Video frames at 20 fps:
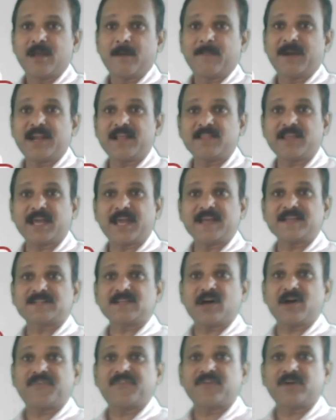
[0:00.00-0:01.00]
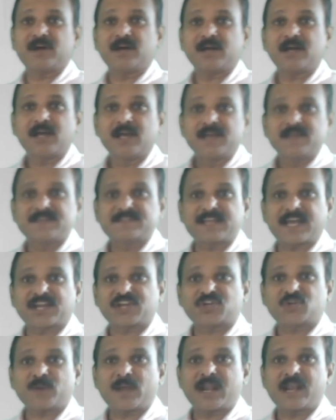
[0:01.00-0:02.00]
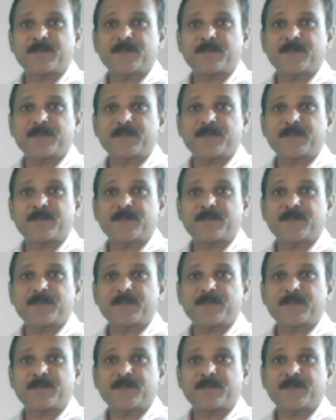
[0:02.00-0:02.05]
But in the case of uh, sexual